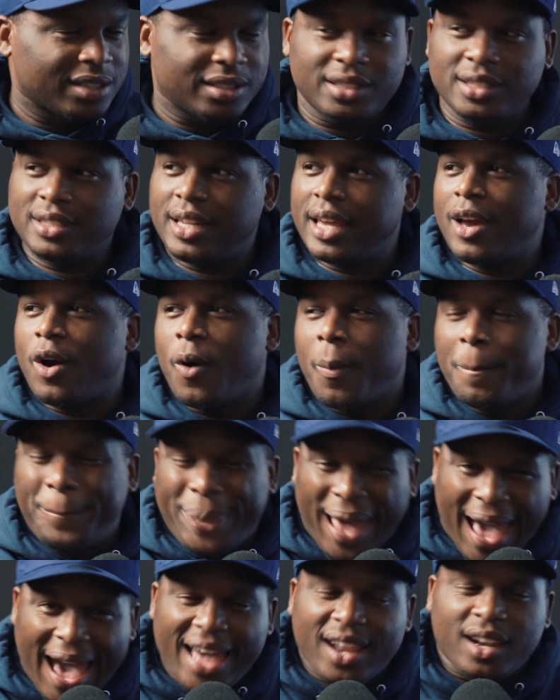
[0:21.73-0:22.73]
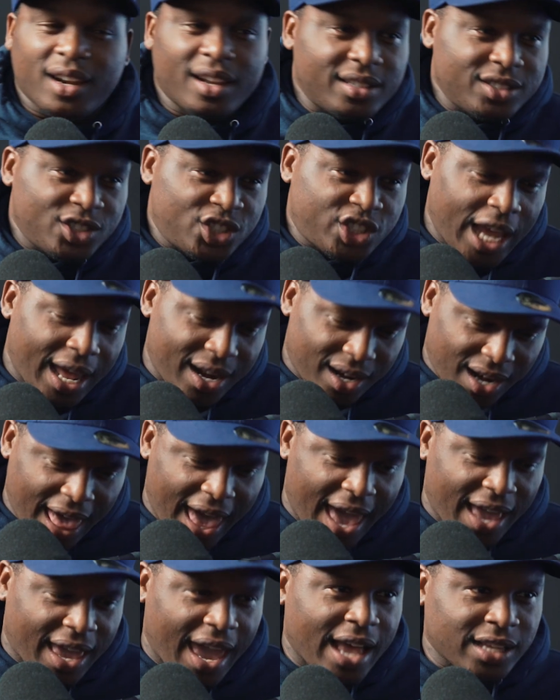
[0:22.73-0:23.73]
still battling jet
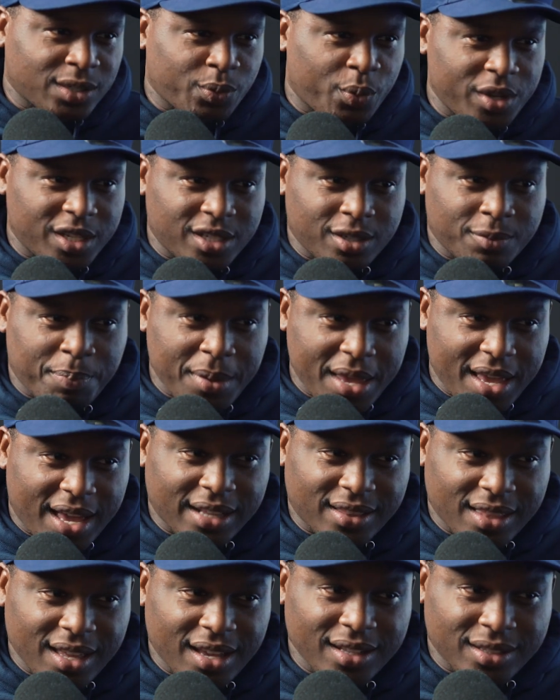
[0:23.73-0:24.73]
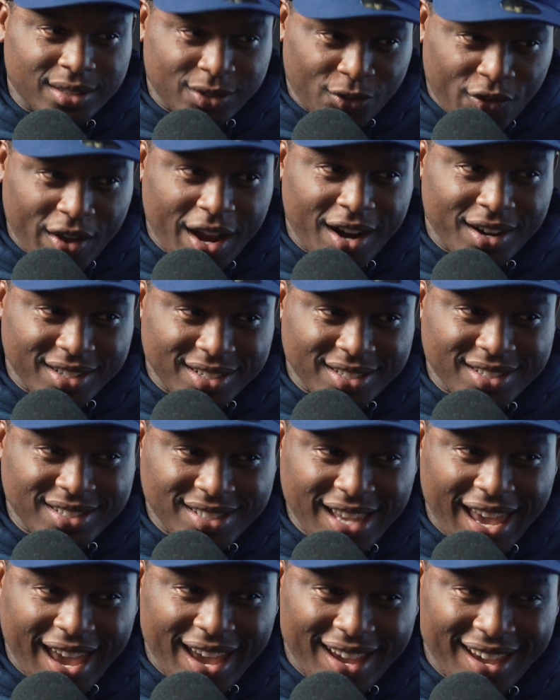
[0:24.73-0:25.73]
lag as we speak. I think it's fair to
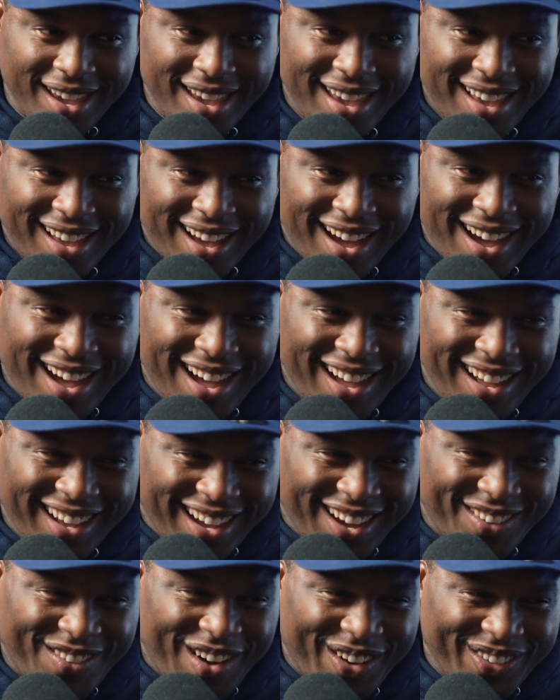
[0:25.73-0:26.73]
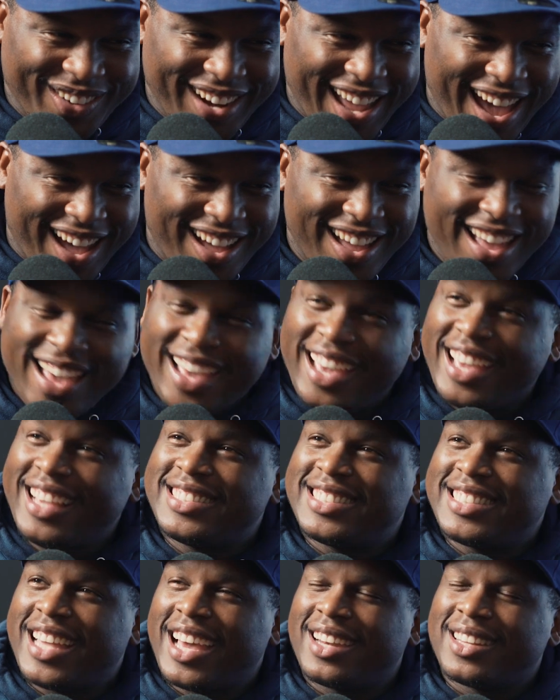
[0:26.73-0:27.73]
say. Huh? Come on now. Yeah.
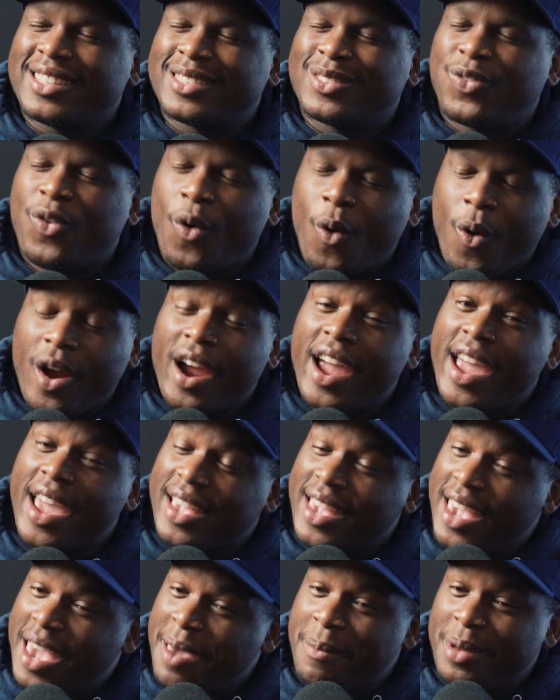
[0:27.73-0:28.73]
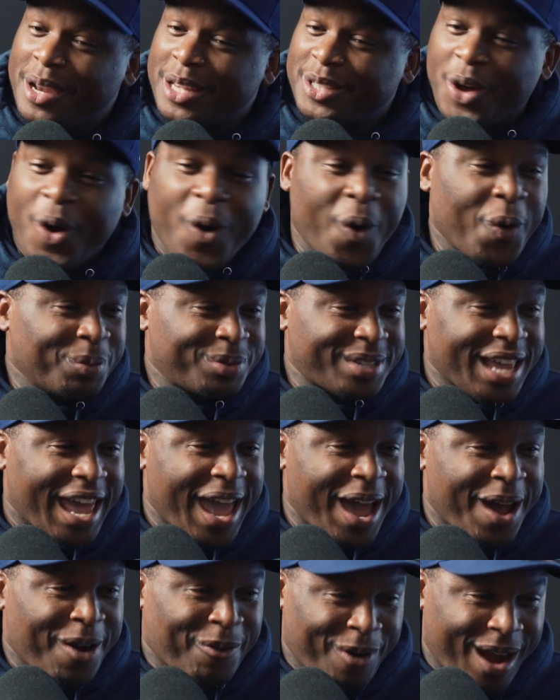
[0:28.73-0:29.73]
He said it's 4 a.m. in his
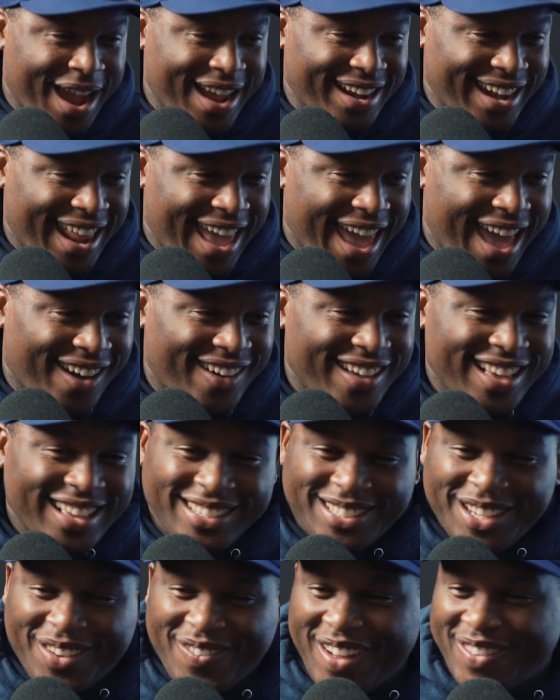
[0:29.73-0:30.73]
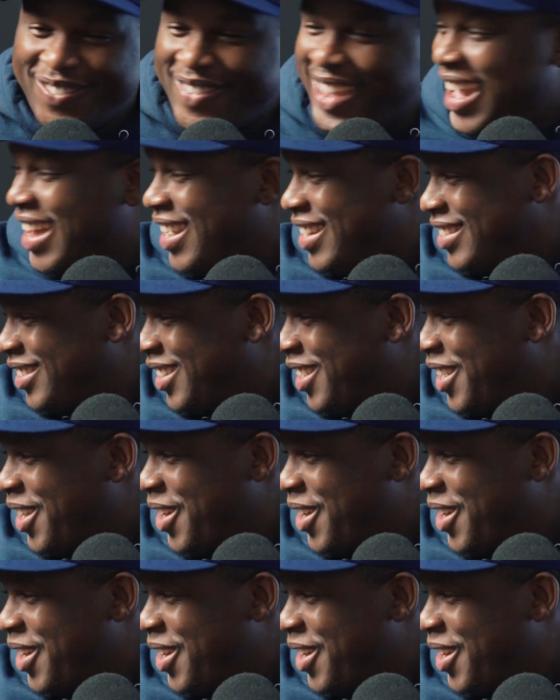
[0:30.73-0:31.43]
hometown right now. So my man is a